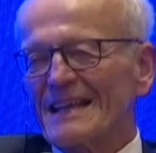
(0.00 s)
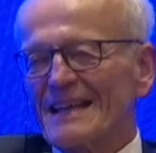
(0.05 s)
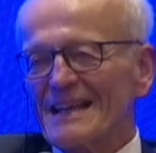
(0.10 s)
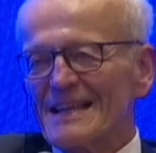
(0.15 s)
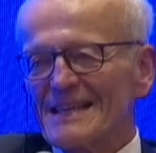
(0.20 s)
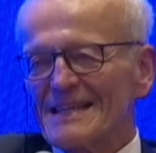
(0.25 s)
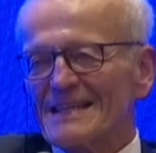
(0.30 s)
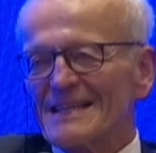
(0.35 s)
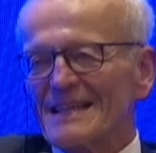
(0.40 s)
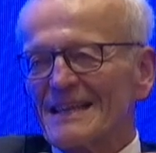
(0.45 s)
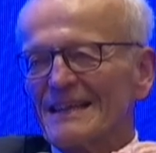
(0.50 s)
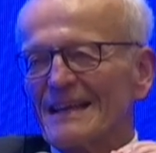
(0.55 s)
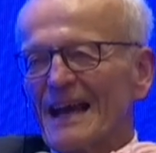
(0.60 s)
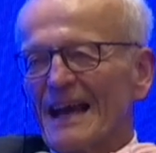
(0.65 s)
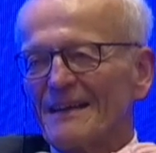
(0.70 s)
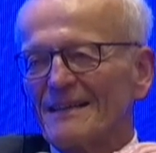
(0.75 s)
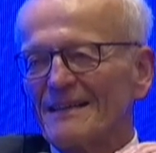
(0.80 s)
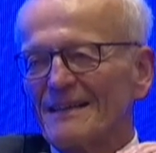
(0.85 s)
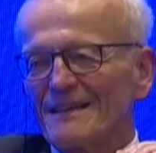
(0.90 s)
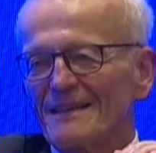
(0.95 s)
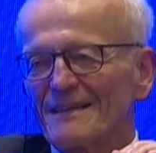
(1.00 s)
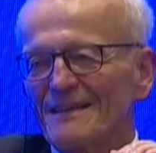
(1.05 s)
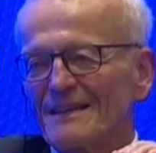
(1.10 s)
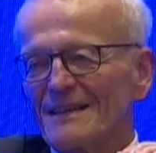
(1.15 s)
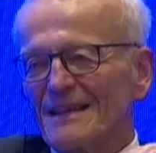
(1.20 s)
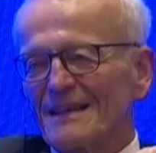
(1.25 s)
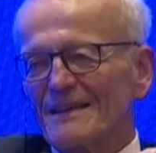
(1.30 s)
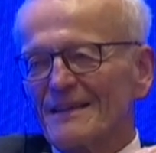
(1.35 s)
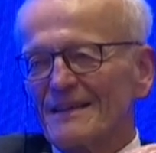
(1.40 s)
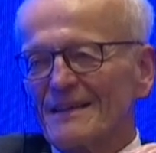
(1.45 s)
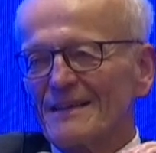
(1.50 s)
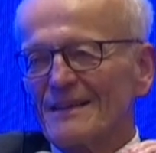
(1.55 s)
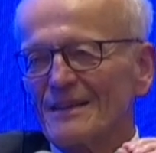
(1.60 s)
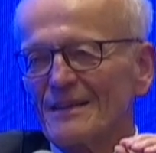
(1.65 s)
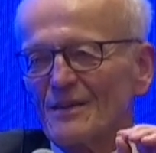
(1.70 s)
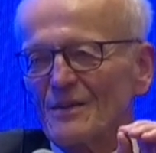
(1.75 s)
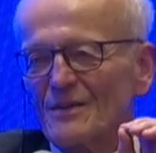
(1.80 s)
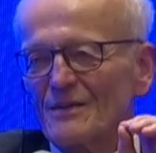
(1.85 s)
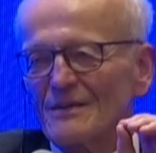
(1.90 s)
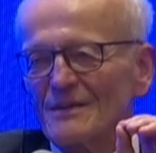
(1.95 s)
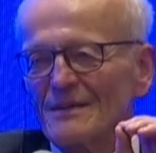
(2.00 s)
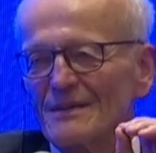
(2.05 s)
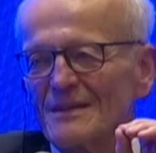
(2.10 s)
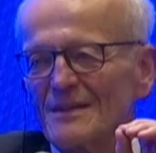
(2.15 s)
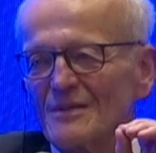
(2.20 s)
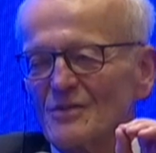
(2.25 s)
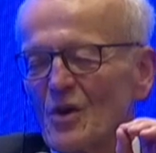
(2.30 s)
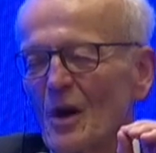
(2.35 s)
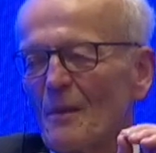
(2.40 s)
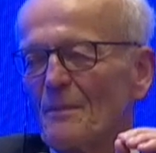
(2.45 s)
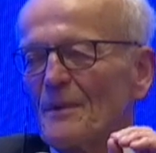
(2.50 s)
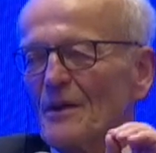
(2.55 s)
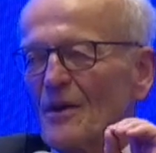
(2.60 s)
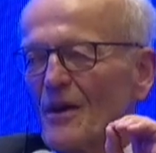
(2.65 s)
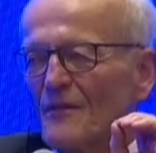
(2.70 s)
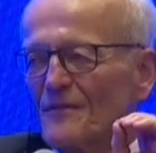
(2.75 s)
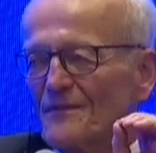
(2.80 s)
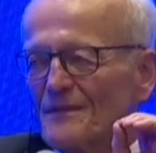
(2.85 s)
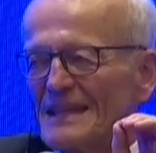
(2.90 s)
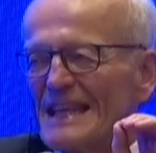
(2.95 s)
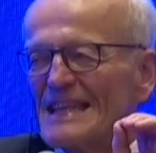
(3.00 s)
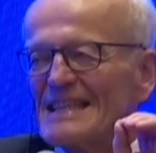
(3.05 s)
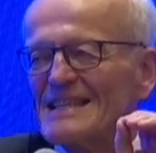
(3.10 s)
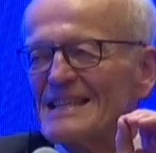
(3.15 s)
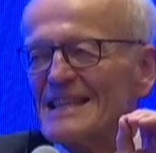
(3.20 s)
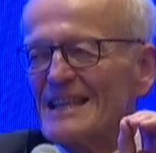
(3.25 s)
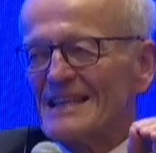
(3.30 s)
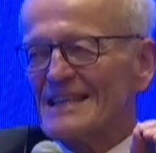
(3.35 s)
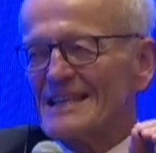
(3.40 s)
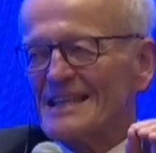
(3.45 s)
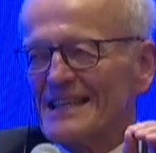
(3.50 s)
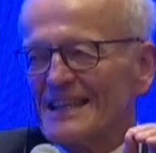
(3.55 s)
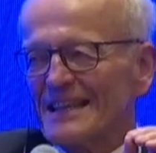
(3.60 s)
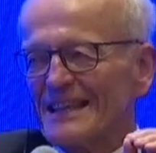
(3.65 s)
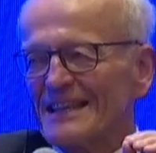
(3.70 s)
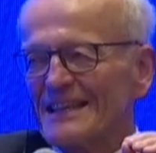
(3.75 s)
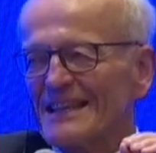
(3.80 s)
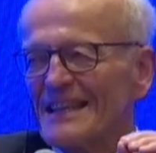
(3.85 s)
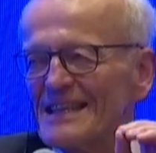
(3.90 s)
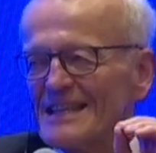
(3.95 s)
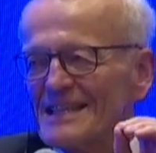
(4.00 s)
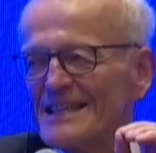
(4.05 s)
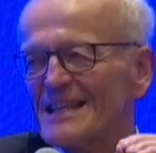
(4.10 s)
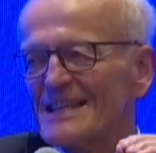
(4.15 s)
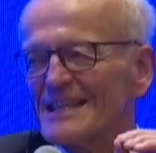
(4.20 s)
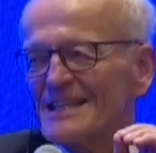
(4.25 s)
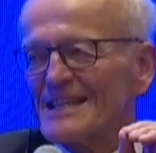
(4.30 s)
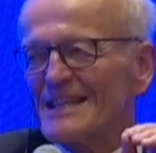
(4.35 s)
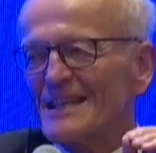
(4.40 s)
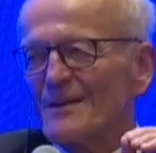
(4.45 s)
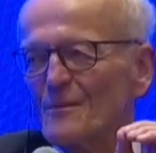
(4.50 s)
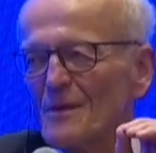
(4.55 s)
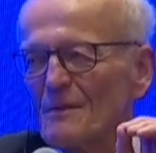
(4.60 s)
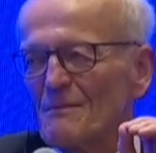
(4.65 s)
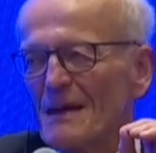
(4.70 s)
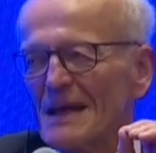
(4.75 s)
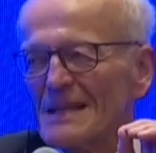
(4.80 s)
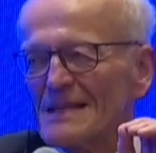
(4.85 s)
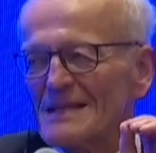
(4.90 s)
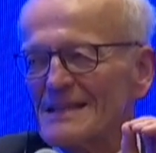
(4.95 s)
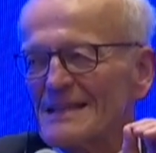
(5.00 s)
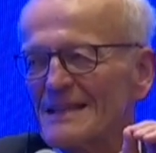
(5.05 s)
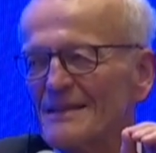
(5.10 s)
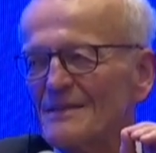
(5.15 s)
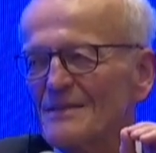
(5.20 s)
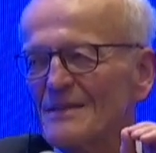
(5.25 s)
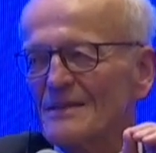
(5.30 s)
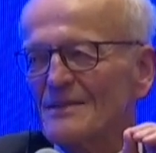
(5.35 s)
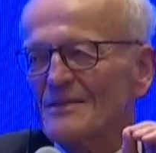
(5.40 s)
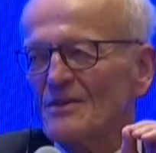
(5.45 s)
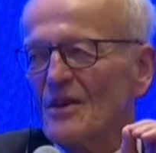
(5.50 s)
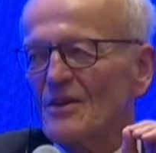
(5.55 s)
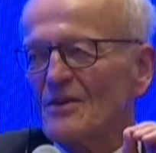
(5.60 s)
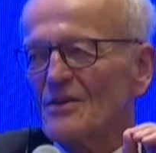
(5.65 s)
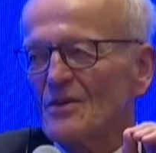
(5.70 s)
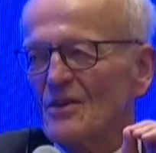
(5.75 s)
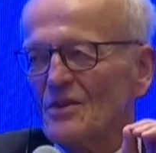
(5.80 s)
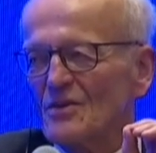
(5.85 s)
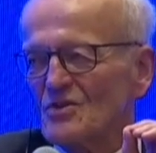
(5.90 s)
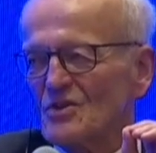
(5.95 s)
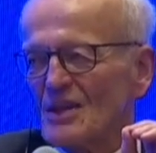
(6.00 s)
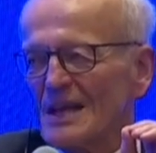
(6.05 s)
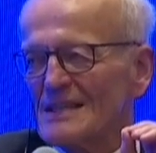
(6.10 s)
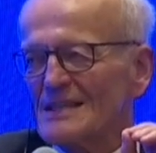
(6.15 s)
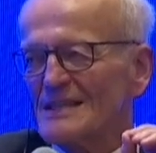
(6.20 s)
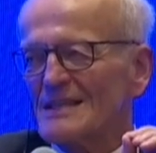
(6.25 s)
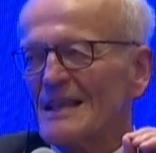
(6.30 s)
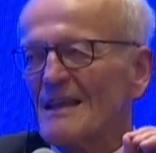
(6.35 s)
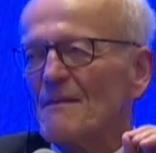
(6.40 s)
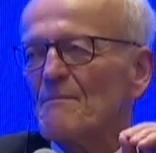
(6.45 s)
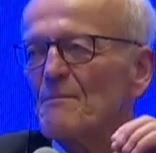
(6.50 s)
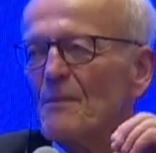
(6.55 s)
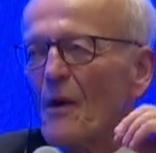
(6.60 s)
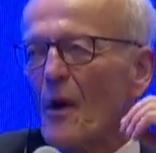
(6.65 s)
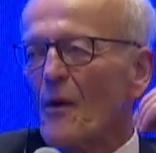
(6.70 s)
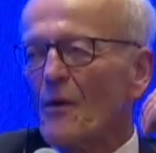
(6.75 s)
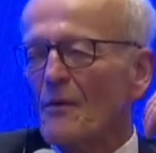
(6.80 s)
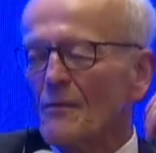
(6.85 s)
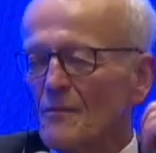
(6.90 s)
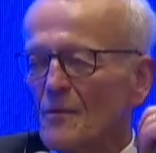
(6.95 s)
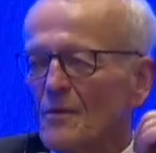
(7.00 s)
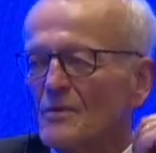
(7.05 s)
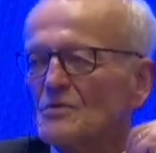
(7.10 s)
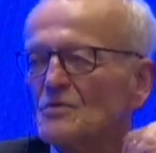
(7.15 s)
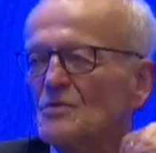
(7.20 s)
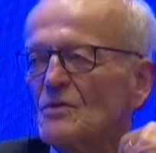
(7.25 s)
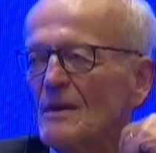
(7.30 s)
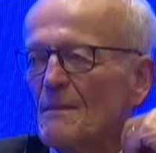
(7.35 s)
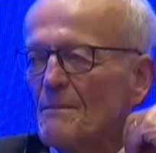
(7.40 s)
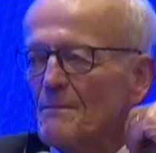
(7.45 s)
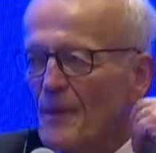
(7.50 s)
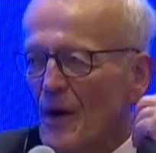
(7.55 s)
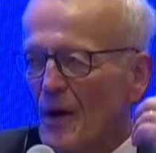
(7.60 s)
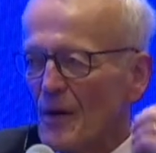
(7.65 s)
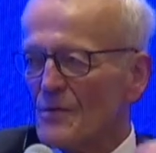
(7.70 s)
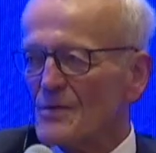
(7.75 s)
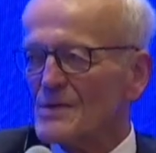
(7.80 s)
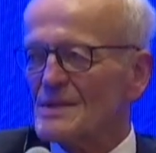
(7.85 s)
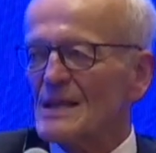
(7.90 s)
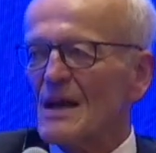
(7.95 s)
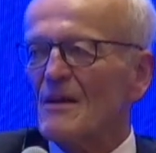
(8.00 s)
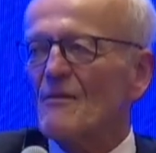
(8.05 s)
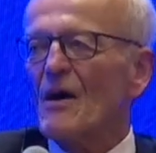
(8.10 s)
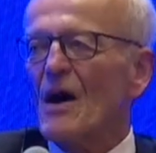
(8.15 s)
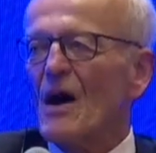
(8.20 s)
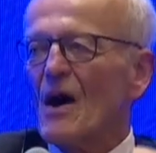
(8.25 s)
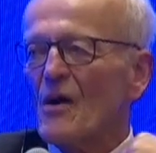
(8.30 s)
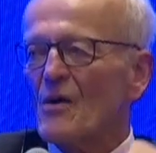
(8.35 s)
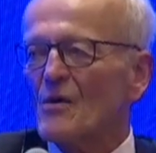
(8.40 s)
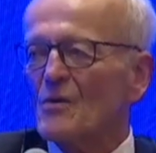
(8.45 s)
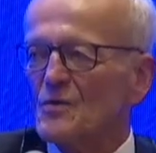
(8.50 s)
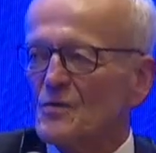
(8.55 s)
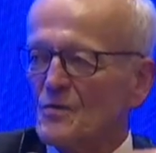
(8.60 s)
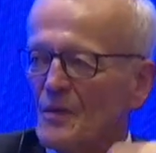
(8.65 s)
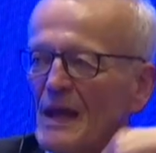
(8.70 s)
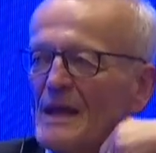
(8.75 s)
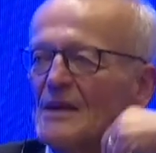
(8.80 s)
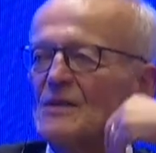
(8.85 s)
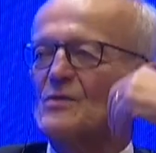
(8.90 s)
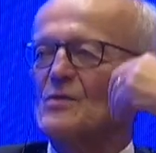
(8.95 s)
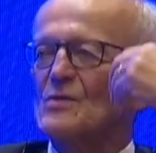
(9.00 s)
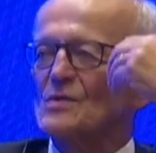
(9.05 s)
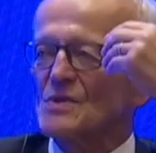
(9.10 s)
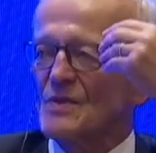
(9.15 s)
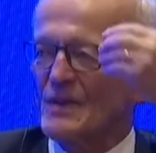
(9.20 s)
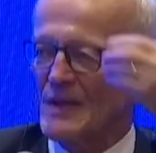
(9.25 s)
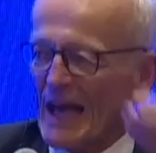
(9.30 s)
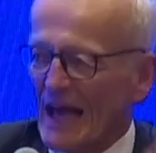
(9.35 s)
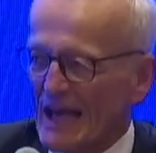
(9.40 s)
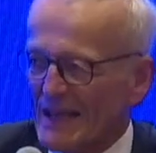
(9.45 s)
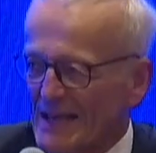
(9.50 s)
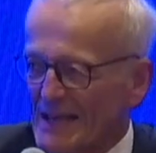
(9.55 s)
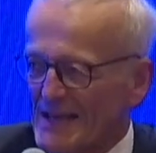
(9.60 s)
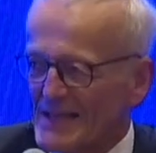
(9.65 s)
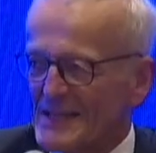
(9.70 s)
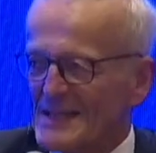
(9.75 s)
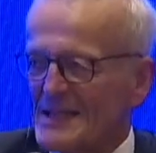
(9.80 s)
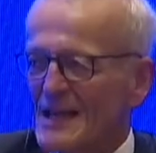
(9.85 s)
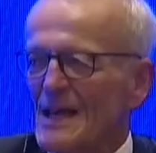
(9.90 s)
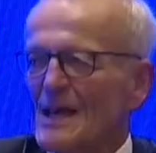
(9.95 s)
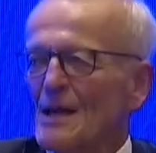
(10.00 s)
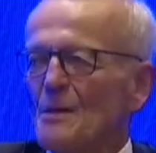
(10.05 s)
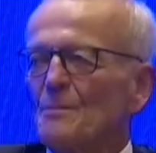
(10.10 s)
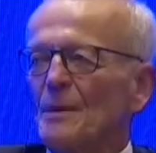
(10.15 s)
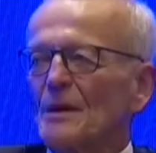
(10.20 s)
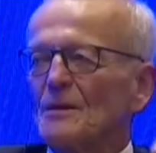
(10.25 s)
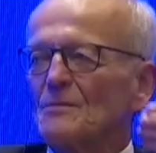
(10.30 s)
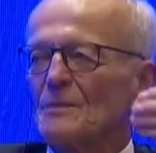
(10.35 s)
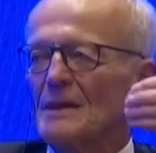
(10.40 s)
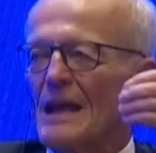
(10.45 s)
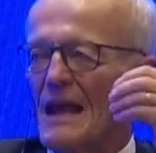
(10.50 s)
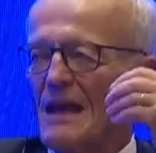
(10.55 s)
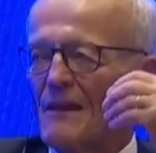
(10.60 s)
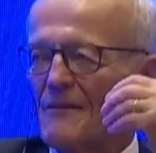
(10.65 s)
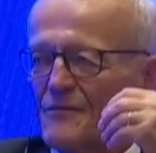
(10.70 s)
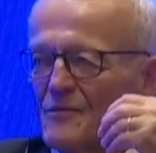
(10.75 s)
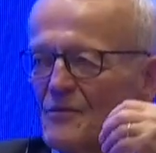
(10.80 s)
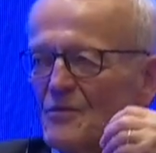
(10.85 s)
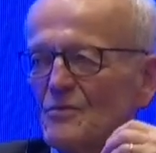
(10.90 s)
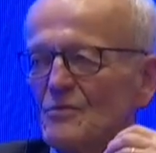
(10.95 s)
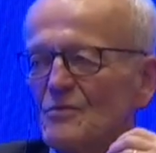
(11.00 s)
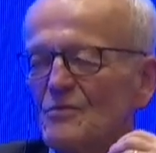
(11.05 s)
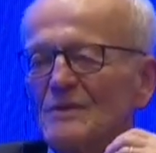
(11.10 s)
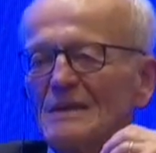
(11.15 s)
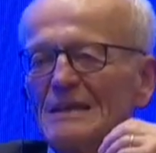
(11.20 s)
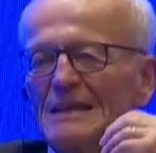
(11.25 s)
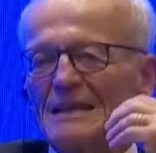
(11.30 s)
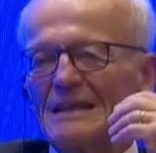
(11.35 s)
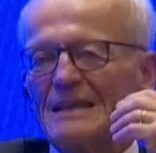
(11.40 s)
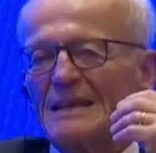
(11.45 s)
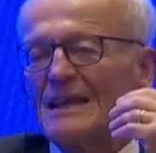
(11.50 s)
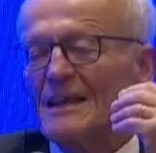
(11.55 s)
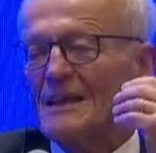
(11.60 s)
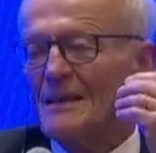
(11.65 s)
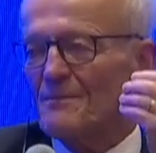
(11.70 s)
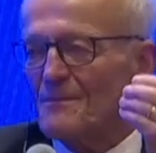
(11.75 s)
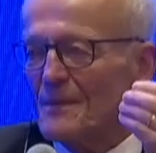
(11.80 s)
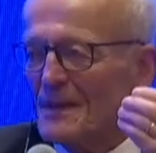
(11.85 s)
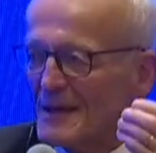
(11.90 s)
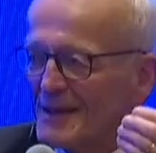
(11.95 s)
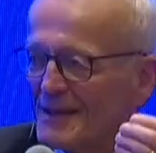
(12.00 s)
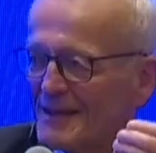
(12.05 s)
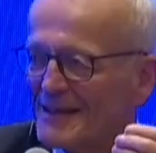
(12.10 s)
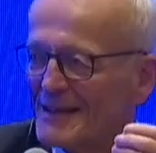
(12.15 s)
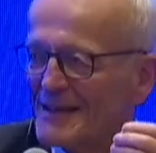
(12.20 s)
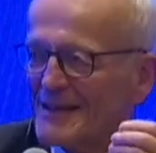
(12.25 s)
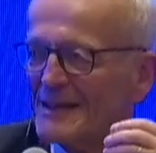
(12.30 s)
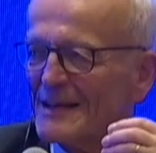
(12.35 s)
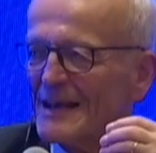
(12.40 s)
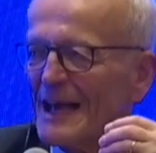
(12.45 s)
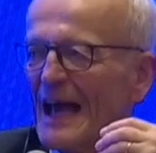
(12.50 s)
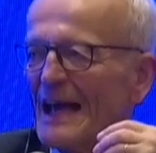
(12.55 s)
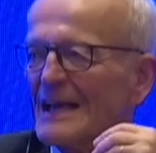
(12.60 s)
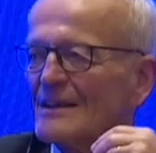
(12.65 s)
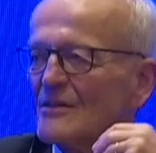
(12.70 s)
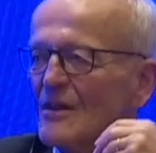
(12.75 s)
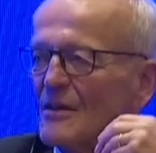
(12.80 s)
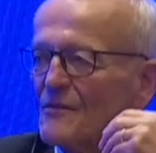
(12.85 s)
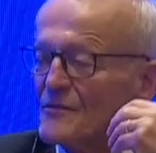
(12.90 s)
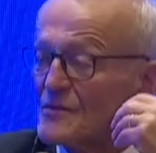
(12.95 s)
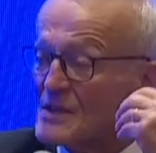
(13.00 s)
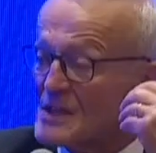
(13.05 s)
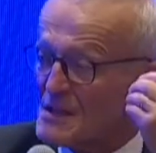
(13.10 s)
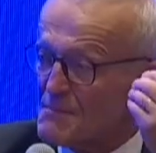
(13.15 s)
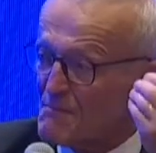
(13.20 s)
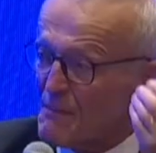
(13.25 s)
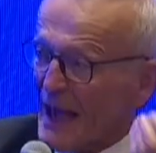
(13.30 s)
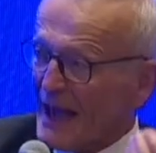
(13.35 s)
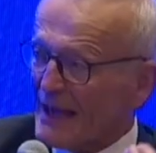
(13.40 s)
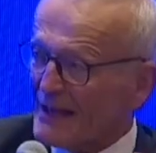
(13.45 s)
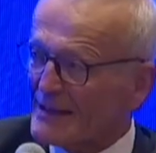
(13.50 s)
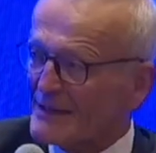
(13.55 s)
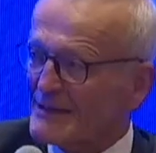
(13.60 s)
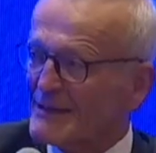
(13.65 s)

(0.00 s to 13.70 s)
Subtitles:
is the topic of distancing. Distancing, we must not just want to impose our own values on others, but we have to keep a kind of respect